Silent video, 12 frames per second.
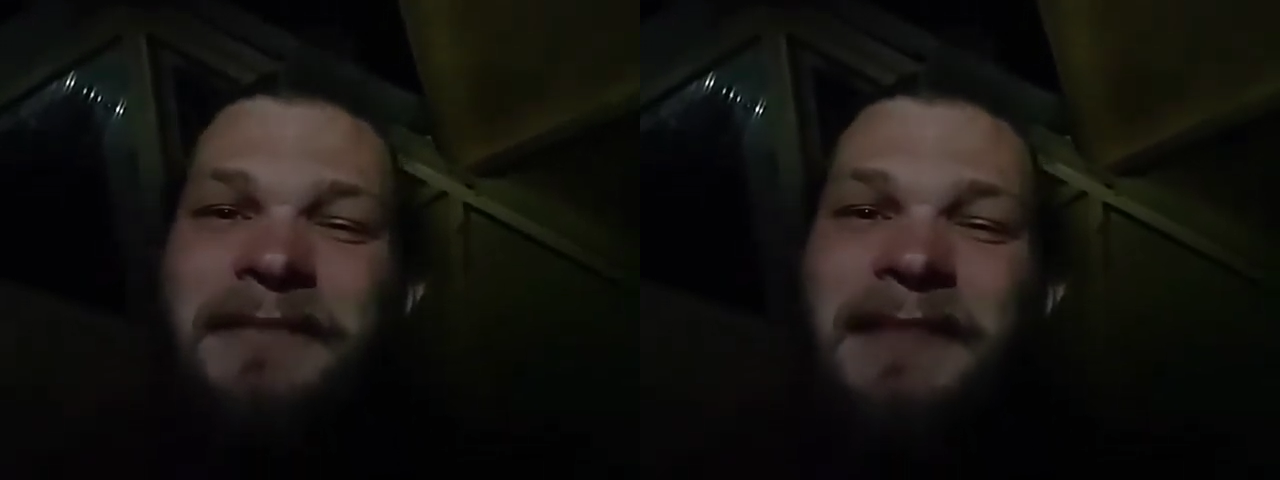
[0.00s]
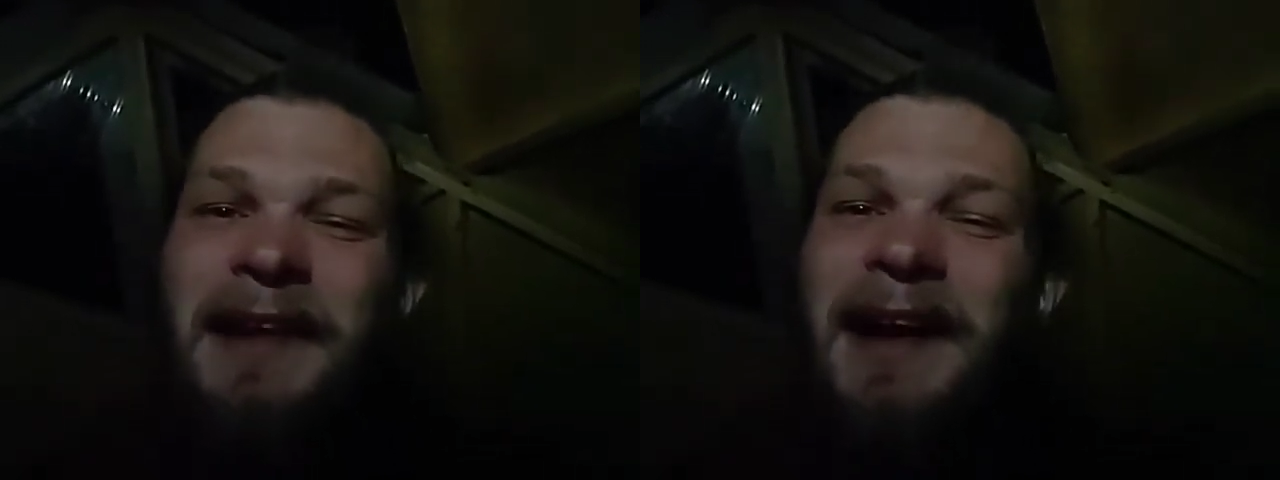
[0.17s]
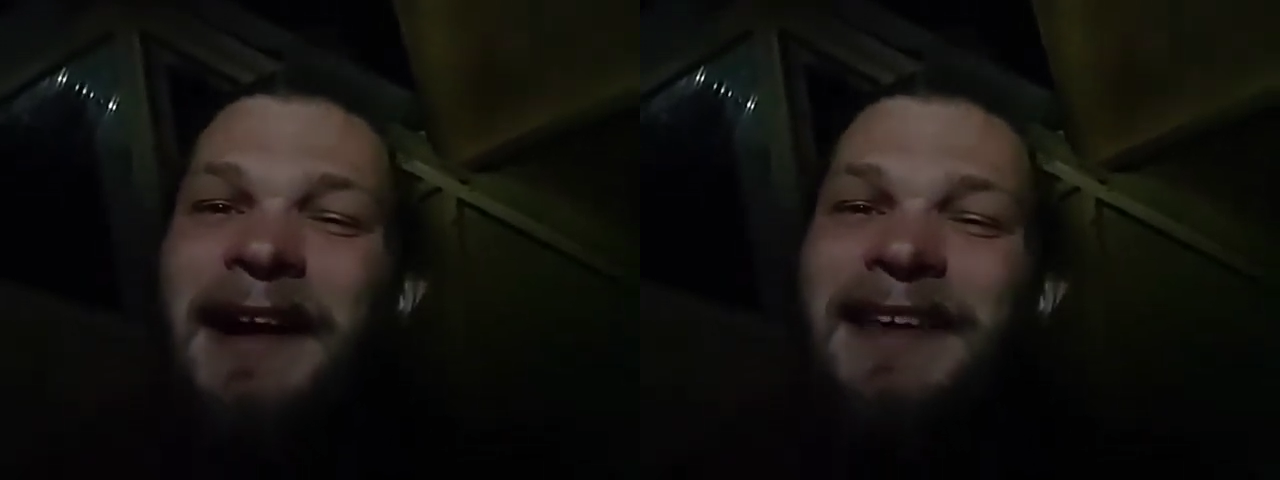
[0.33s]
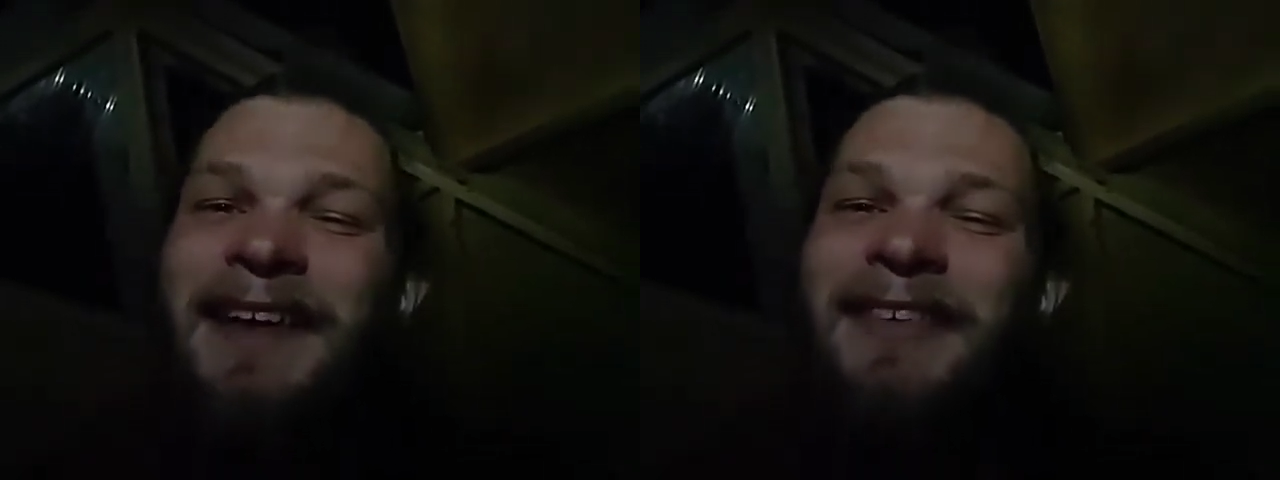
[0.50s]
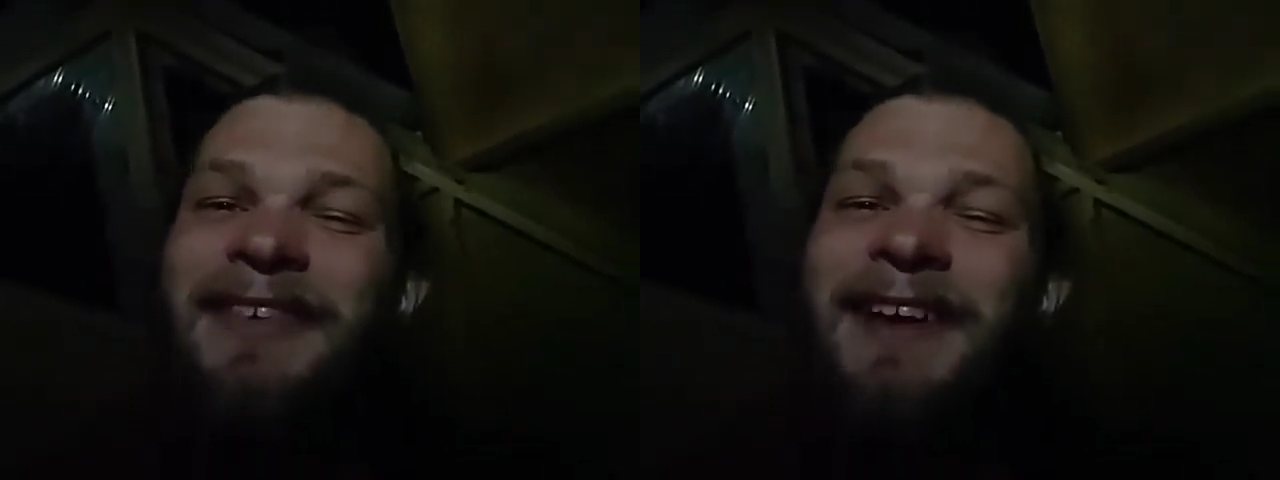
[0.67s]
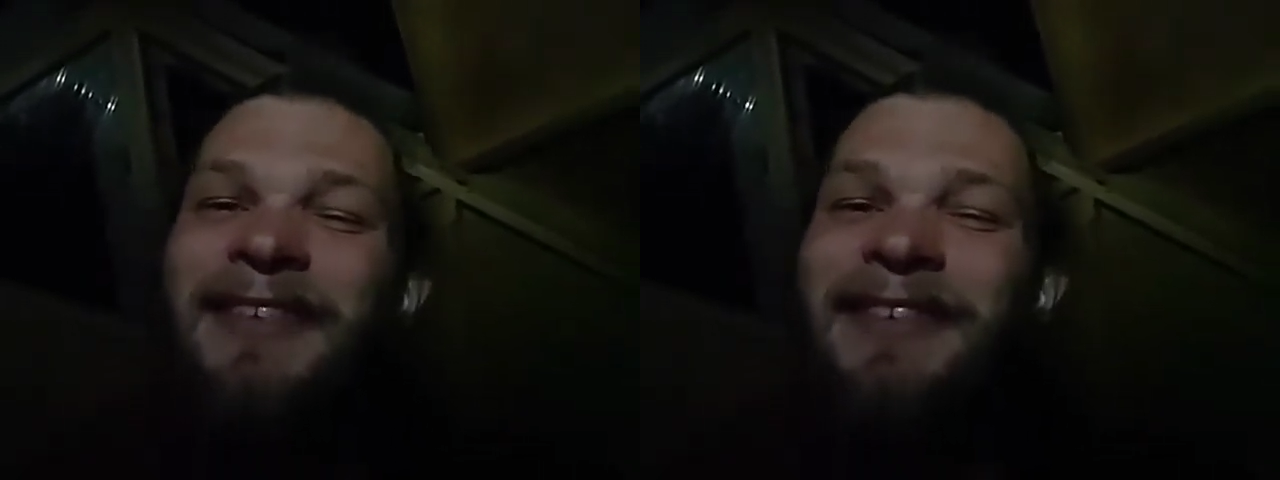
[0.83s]

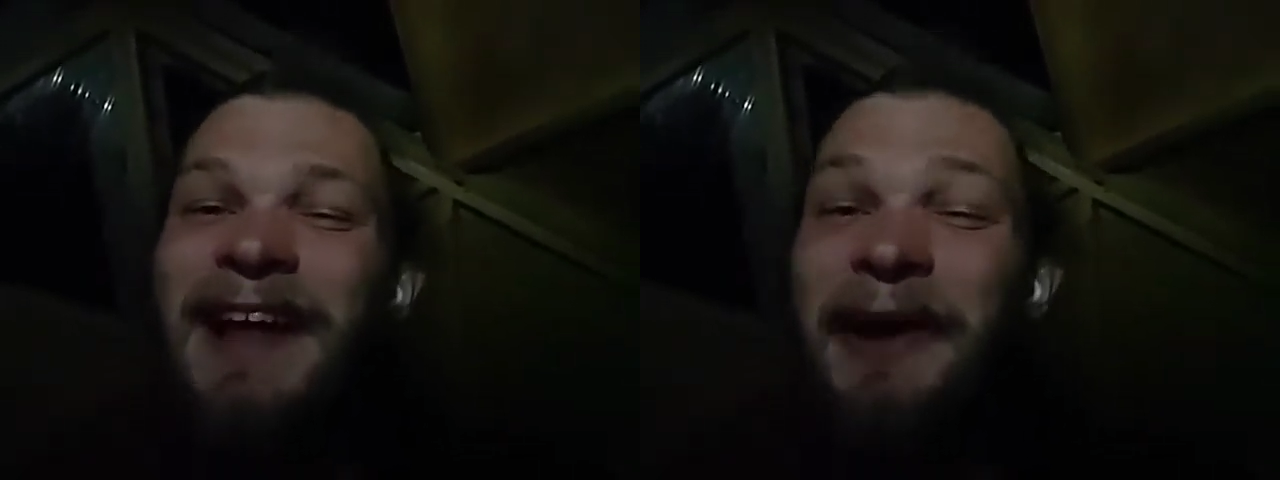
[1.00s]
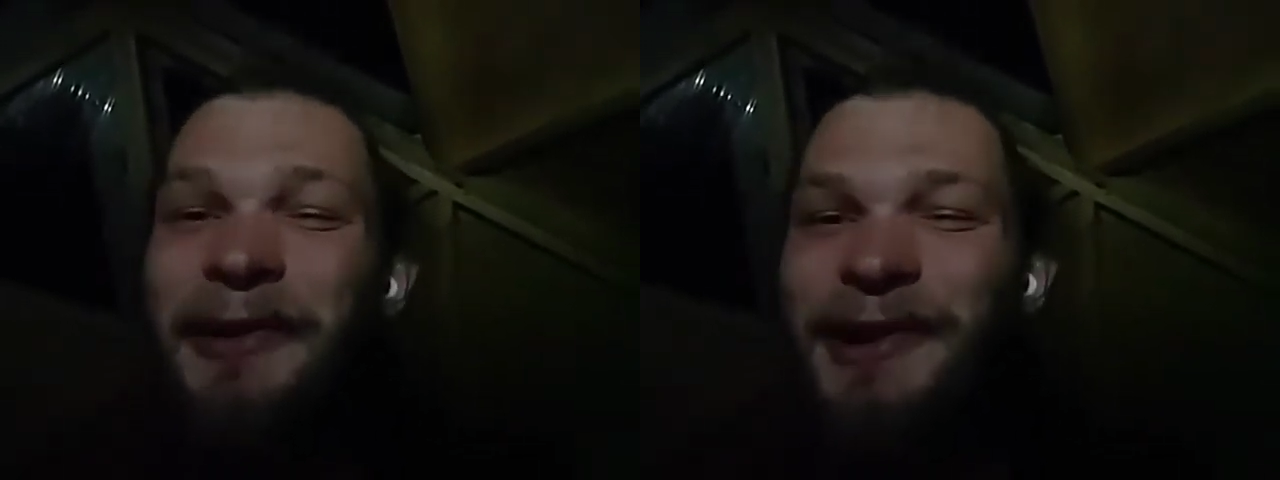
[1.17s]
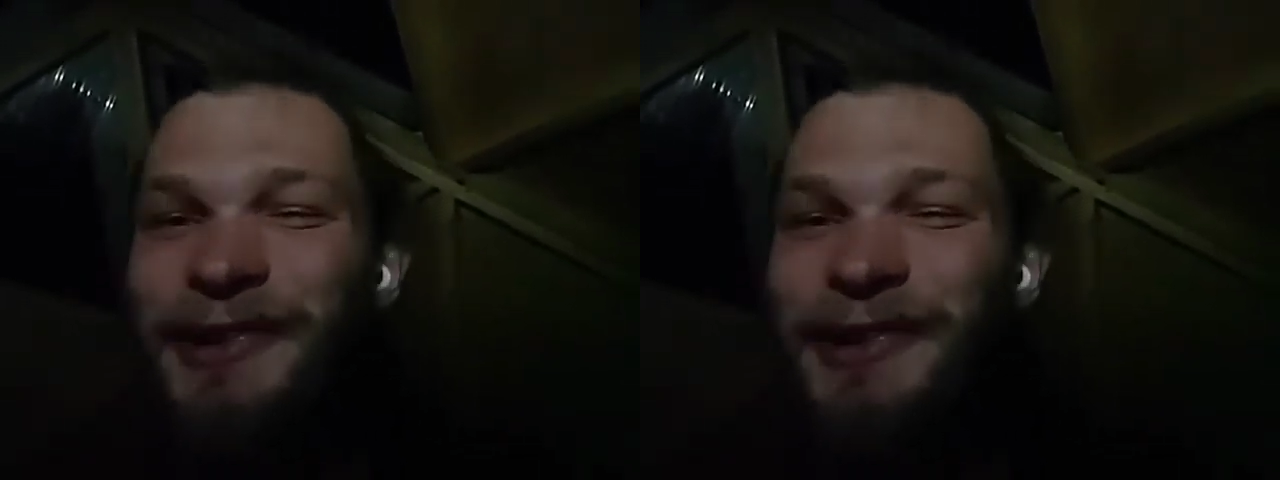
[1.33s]
Yes, now I